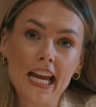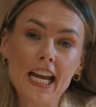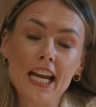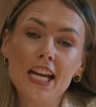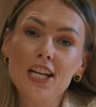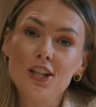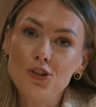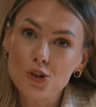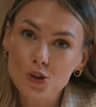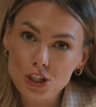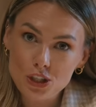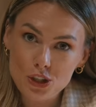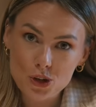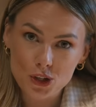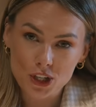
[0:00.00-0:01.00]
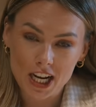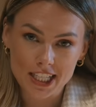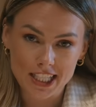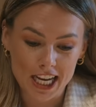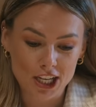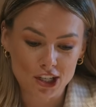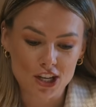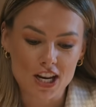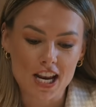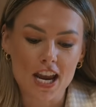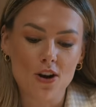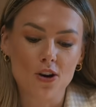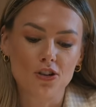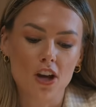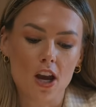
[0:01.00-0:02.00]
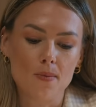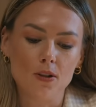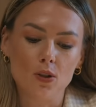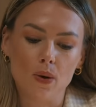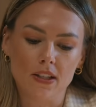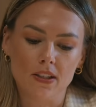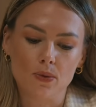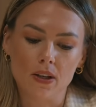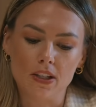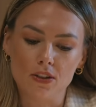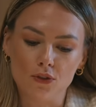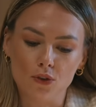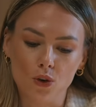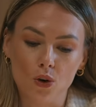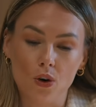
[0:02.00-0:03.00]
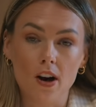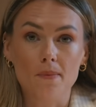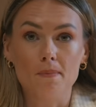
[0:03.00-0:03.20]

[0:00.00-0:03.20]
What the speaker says: He joined the organisation in October 2024